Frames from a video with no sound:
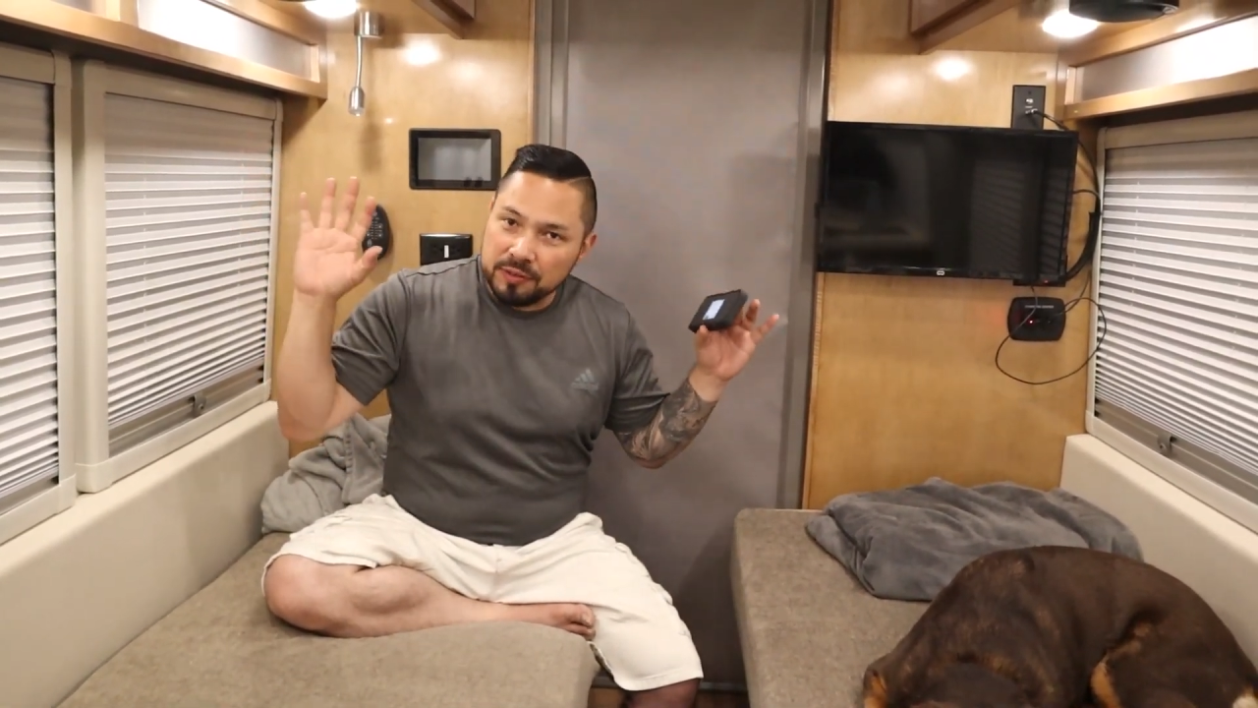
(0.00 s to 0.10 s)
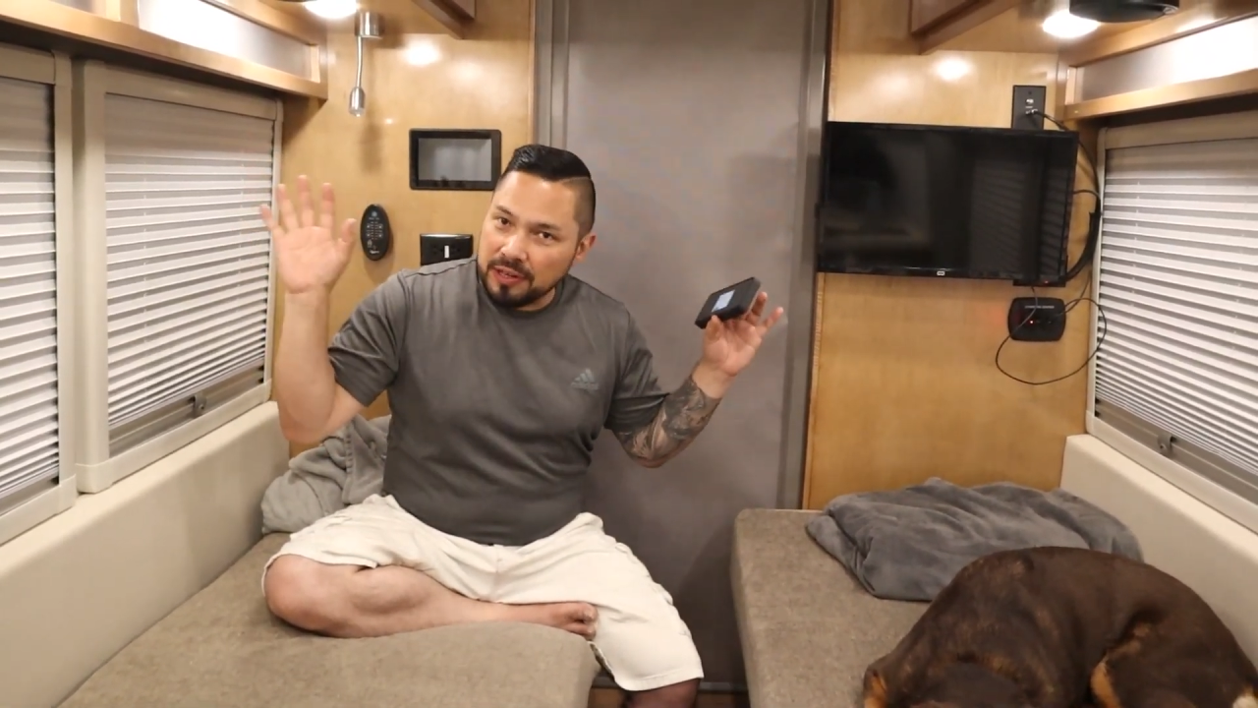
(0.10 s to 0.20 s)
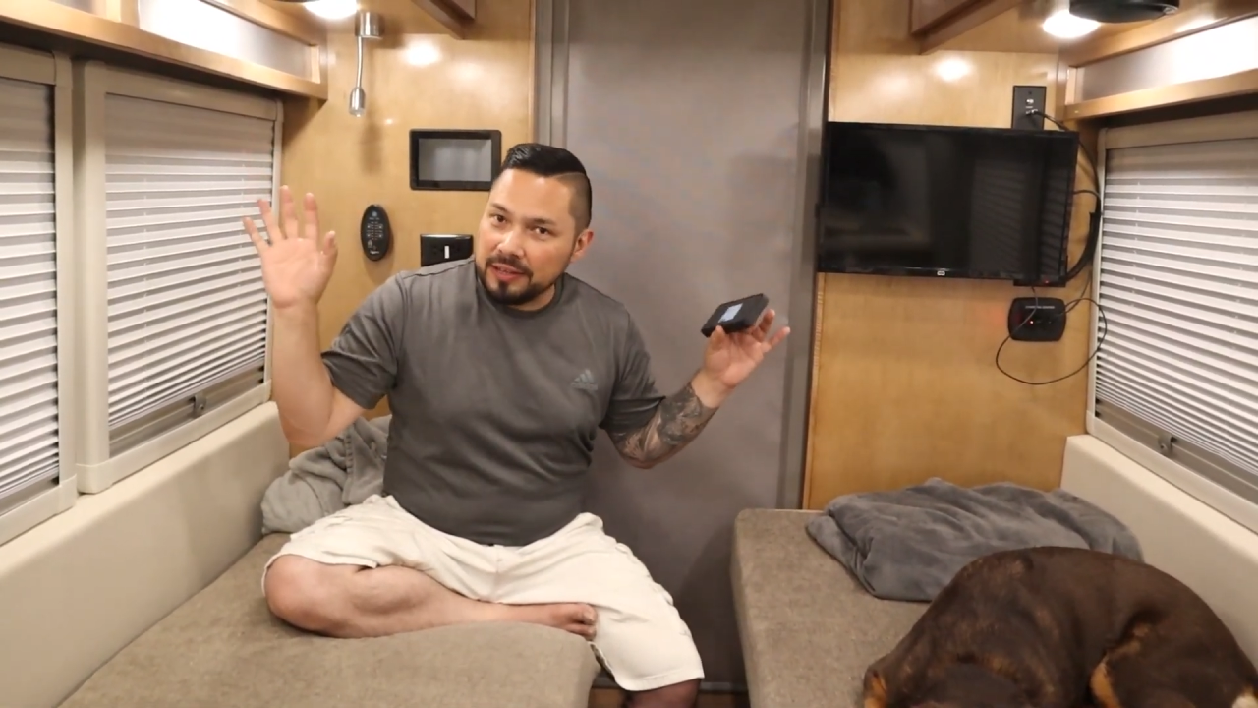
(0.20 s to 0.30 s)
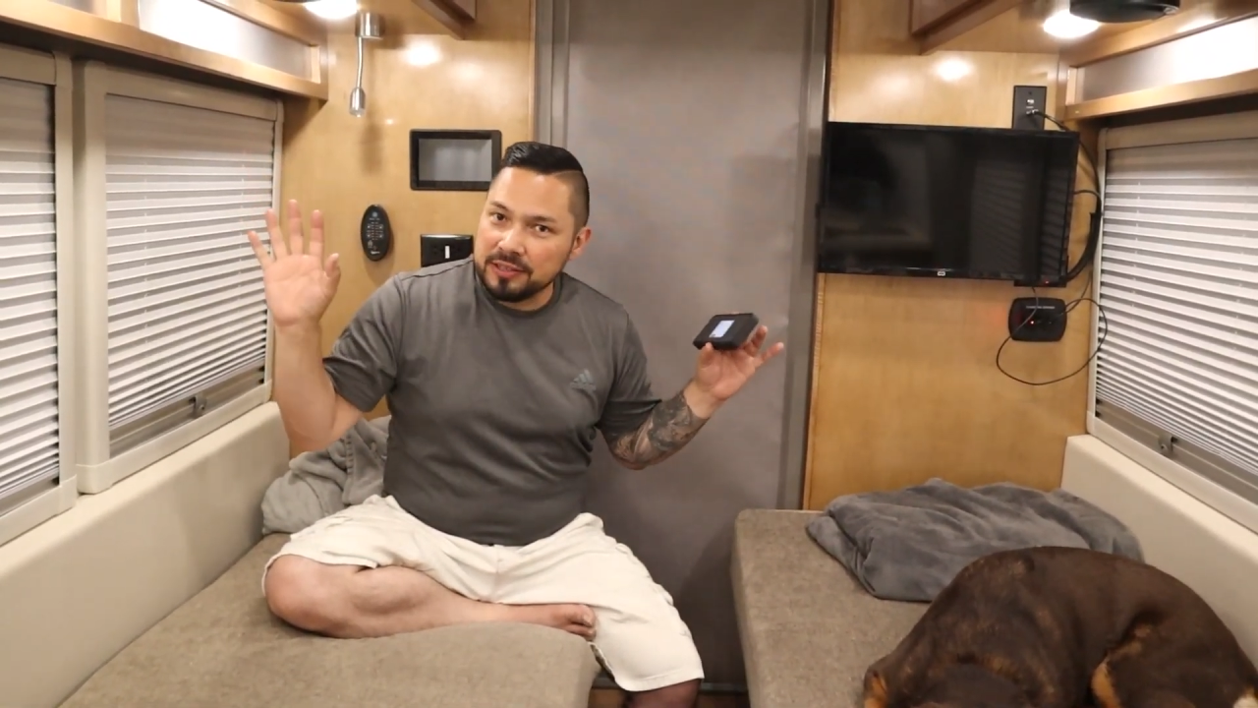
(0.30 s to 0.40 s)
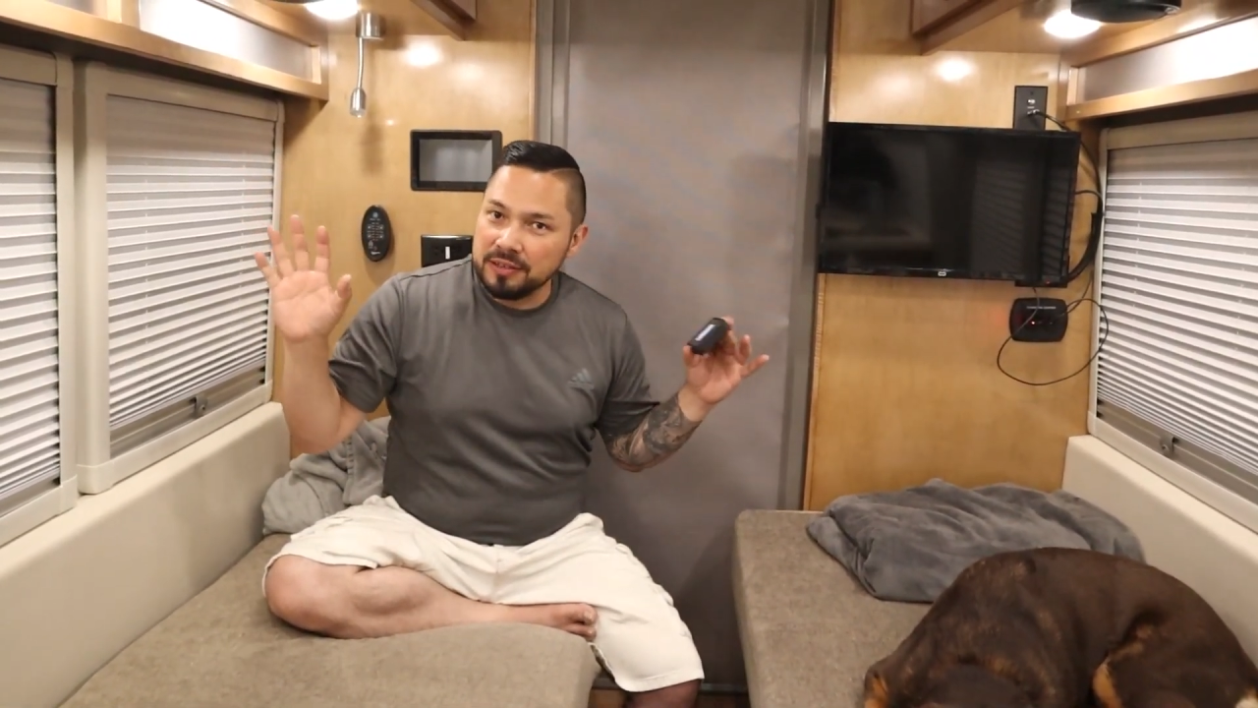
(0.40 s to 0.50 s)

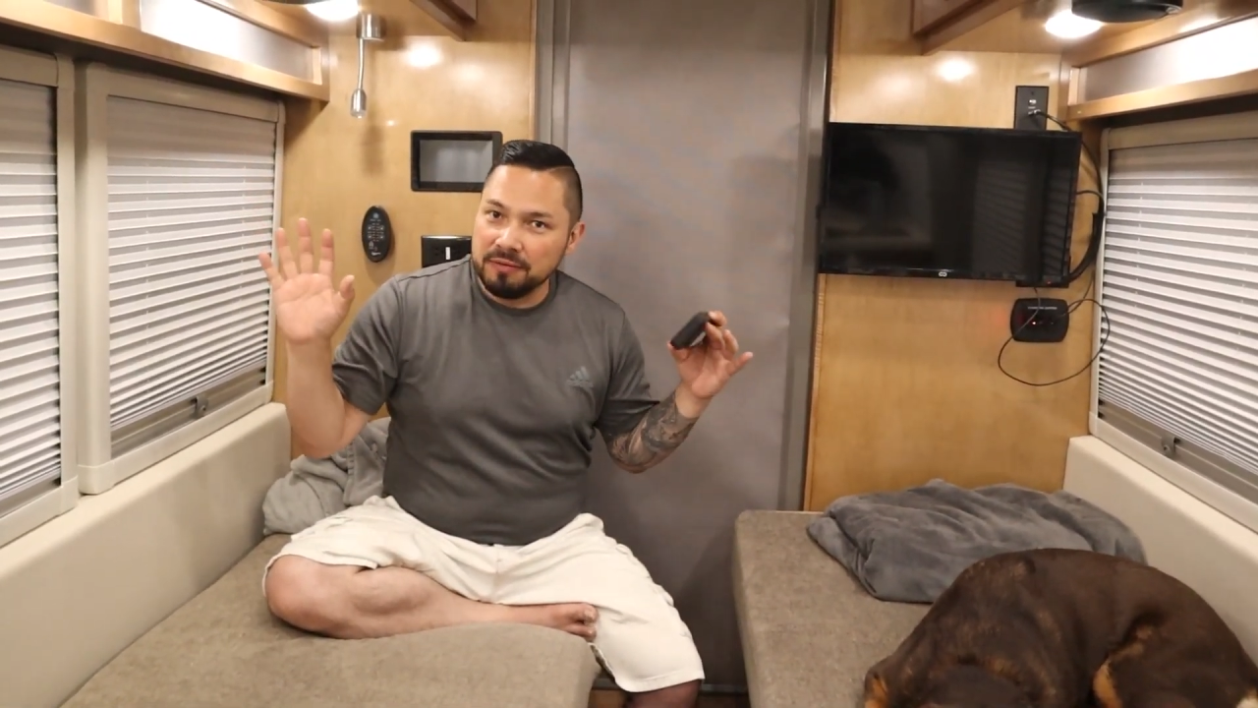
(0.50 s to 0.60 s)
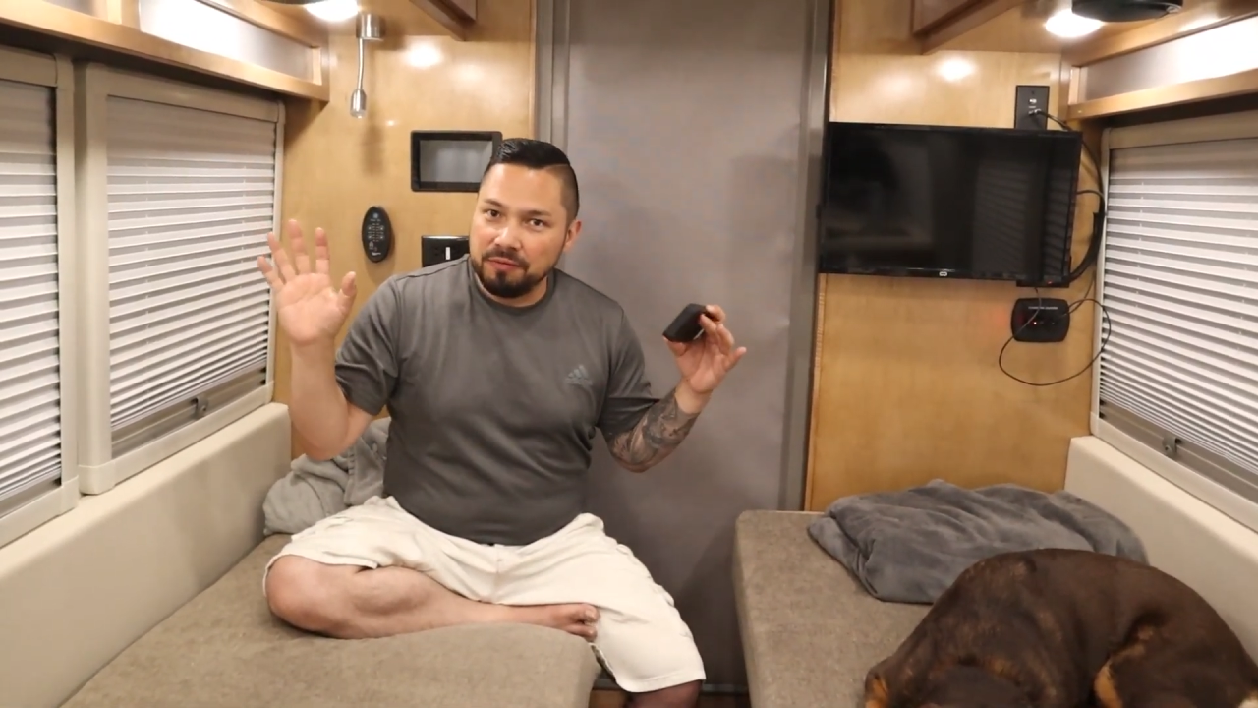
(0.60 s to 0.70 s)
besides